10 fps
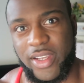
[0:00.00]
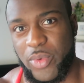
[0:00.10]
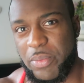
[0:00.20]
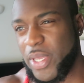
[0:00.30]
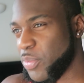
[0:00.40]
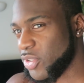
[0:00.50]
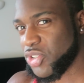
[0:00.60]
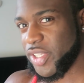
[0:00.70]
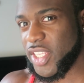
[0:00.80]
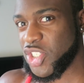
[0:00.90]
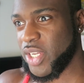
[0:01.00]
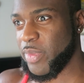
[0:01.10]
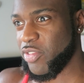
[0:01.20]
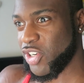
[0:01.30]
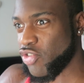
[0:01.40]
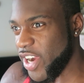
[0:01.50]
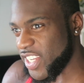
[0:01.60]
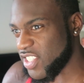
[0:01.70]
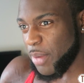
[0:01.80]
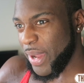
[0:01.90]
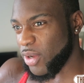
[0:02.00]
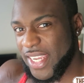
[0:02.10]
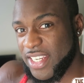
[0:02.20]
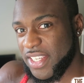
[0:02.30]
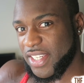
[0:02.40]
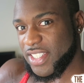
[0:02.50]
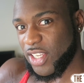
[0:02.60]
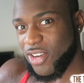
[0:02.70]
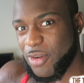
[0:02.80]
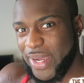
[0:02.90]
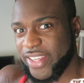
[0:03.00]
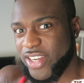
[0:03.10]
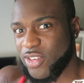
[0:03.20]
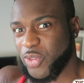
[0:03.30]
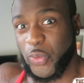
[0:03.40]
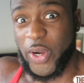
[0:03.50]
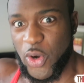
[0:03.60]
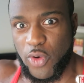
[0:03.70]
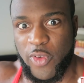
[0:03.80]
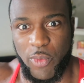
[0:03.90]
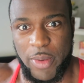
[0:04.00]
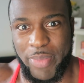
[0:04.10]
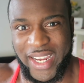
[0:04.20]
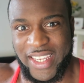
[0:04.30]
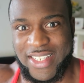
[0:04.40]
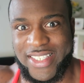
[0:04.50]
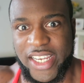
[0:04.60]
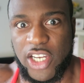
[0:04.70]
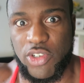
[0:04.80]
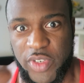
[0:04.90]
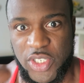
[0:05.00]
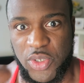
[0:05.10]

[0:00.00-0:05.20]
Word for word: It's like when people join the gym, they regress about 10 years and go back to the age of 12 and we're back in secondary